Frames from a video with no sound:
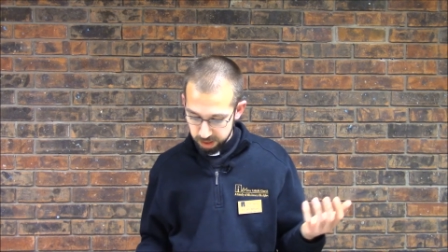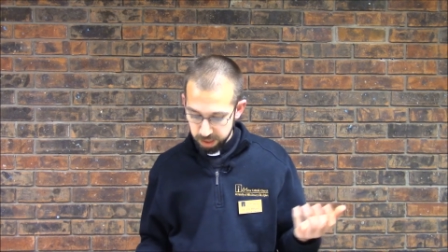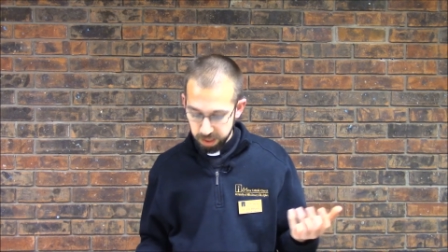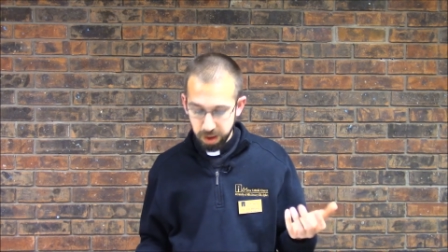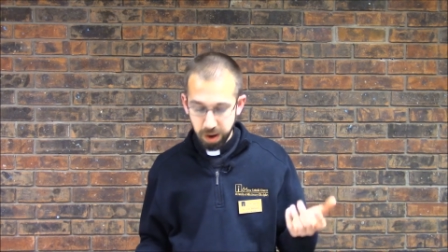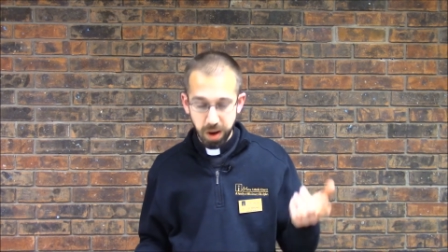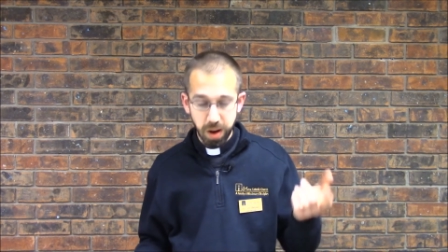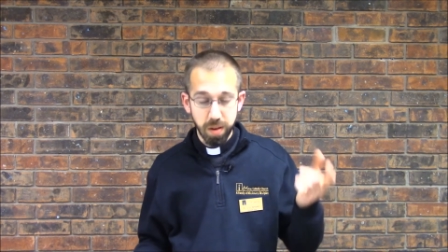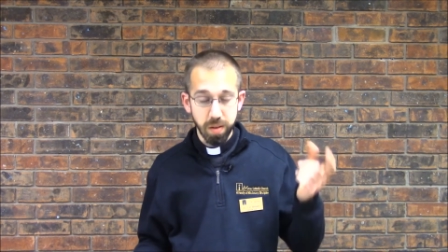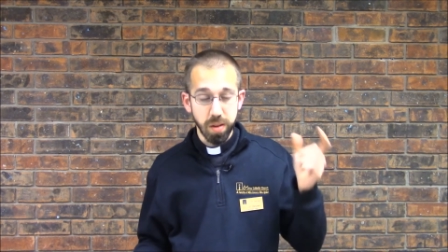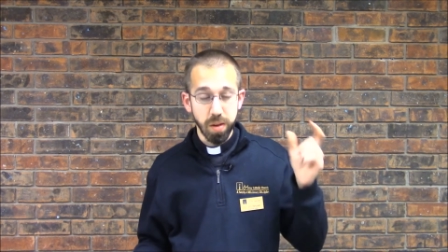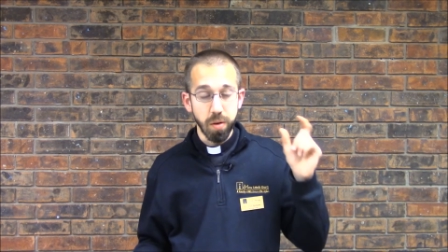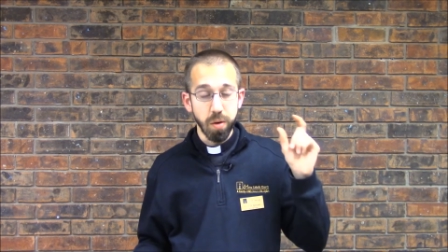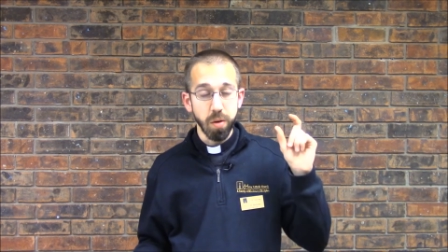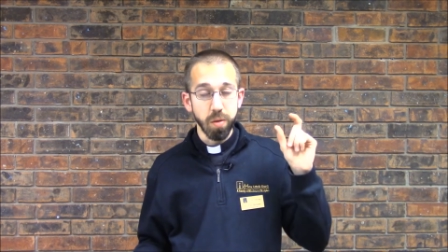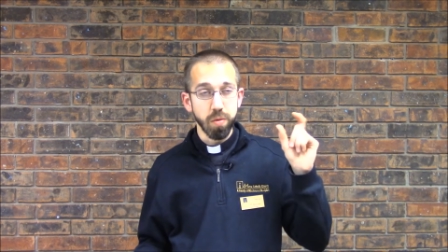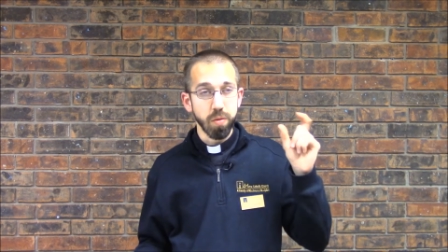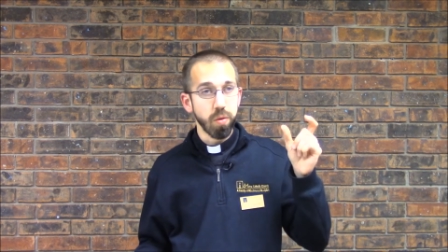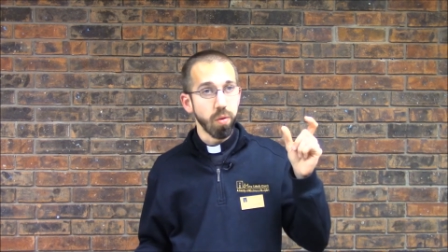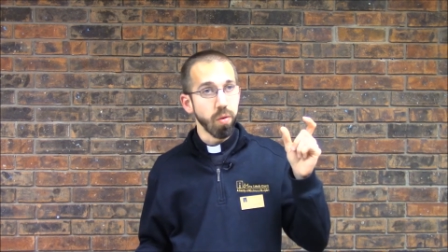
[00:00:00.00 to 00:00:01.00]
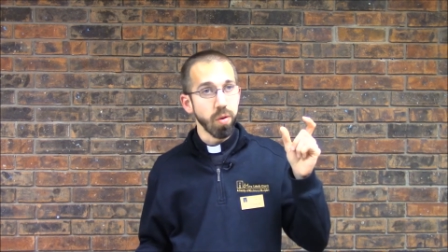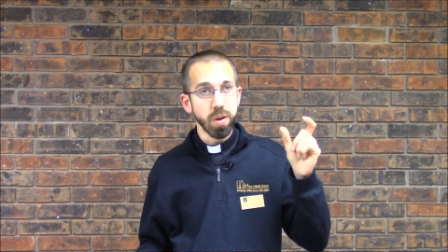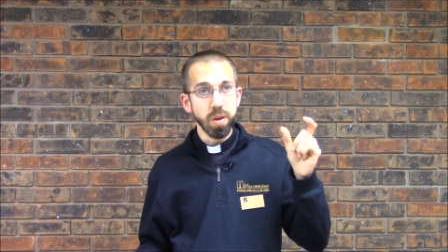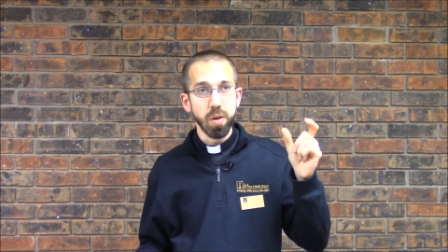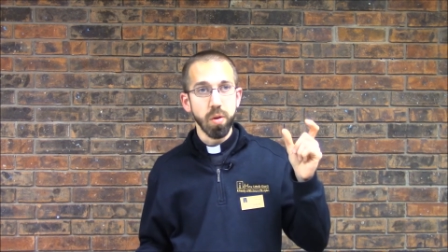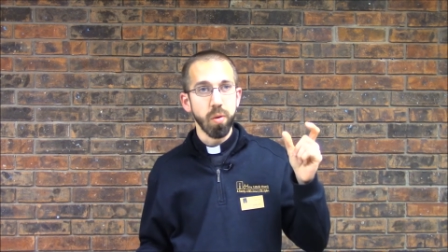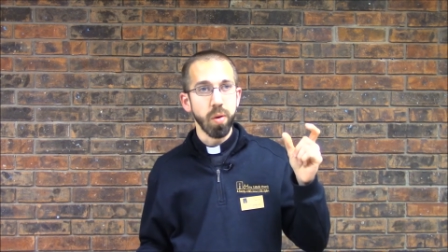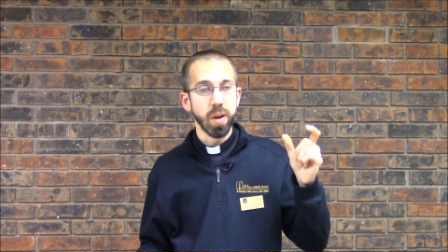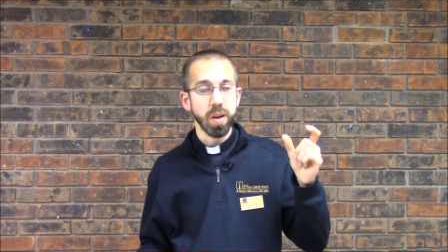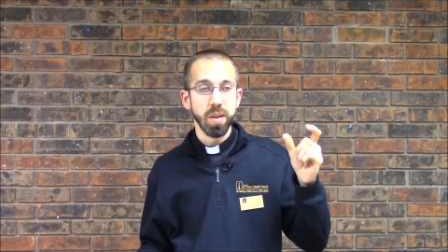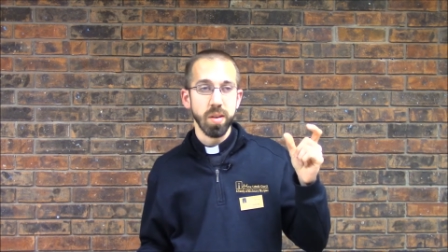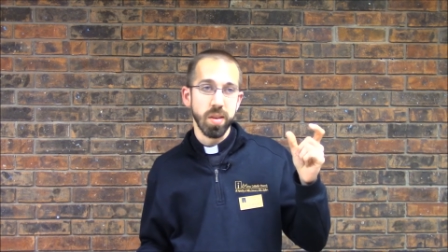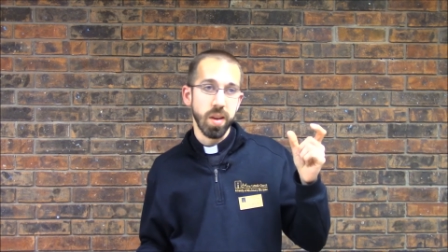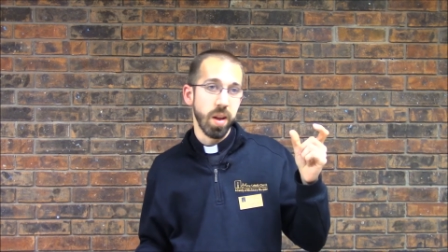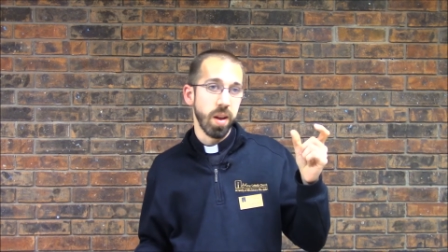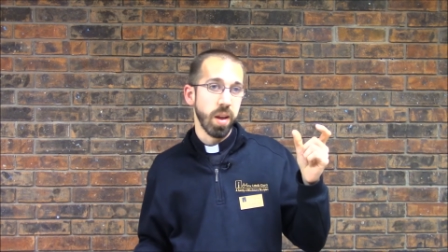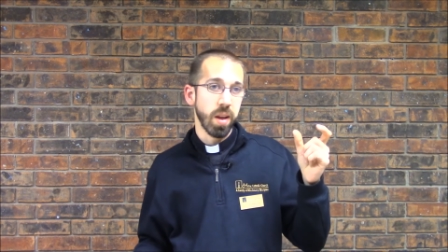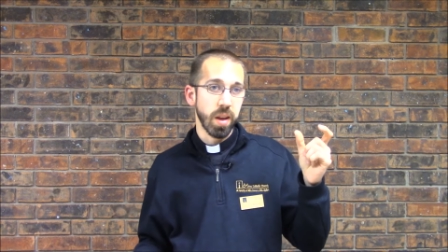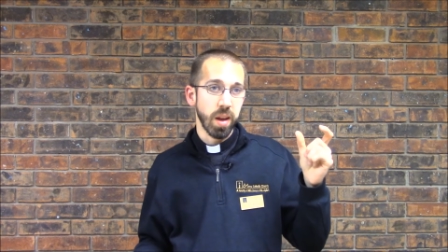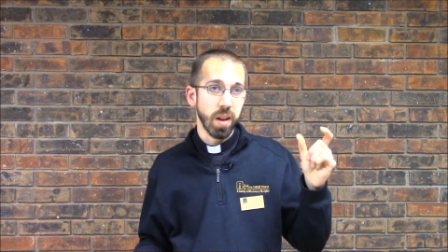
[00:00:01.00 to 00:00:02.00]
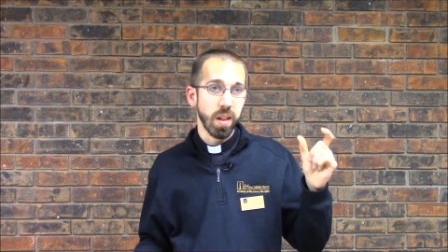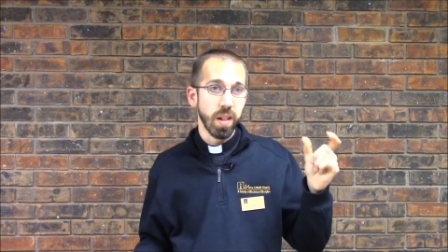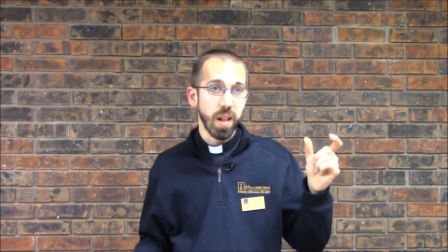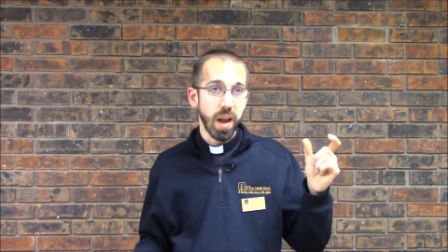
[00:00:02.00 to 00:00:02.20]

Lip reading: They had their own foreign coins that, again,